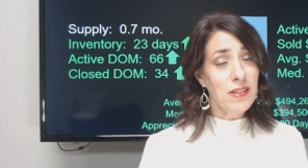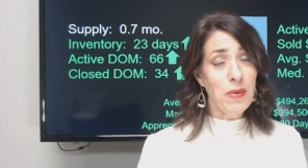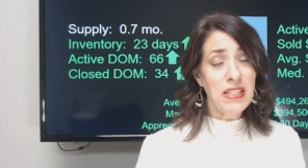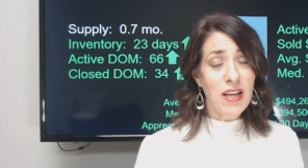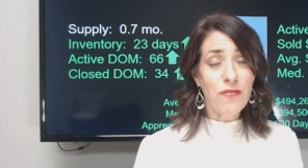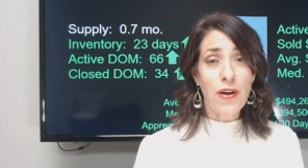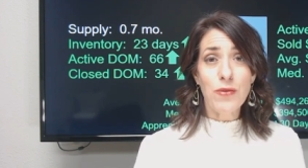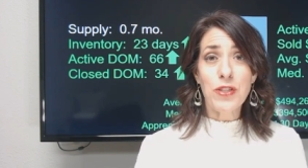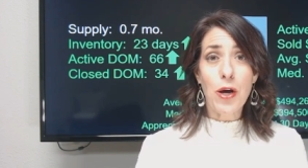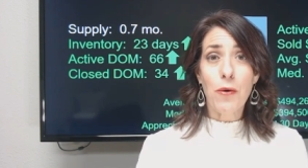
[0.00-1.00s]
That is my
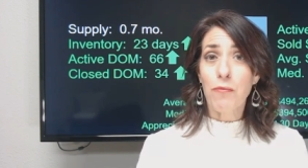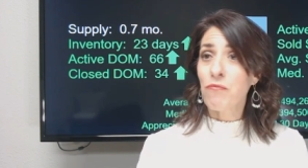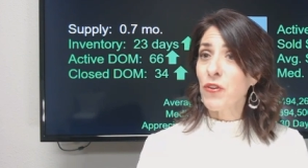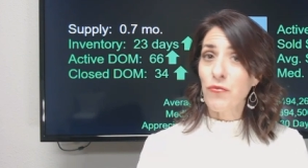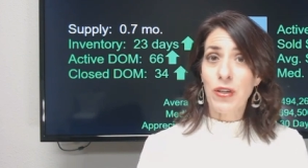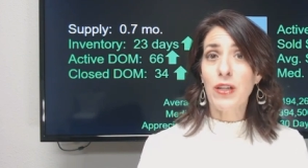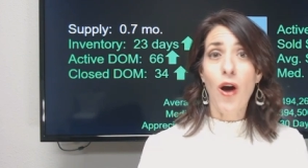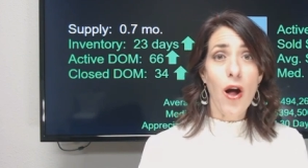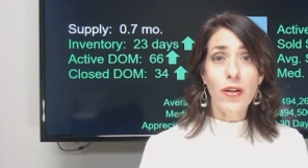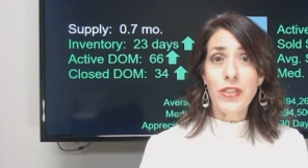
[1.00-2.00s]
cell phone, so feel
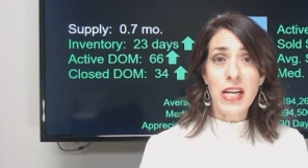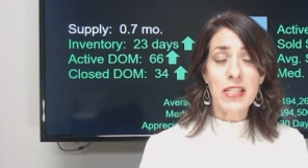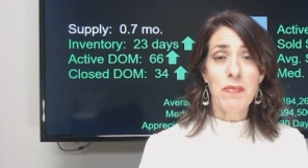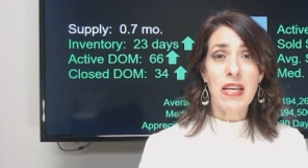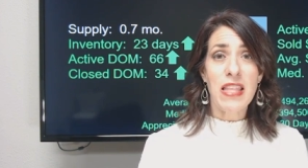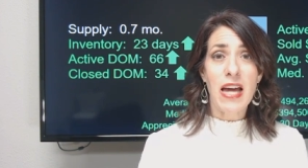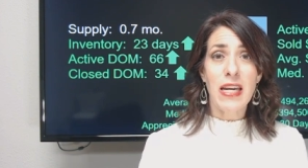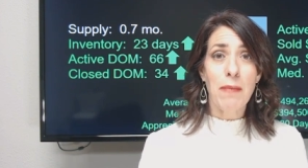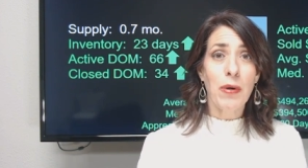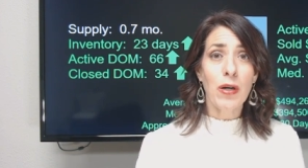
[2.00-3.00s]
free to call or text me
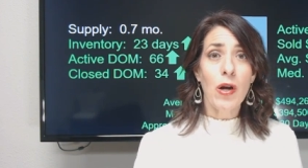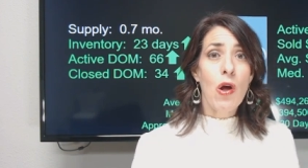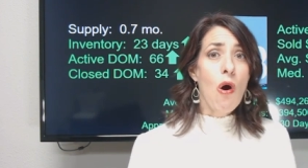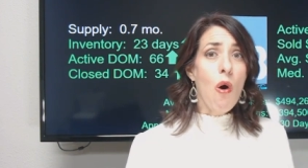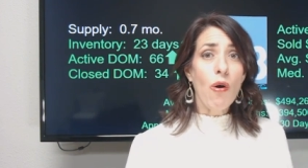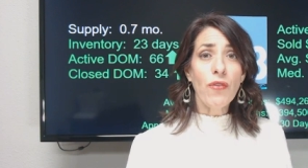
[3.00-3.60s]
at that number.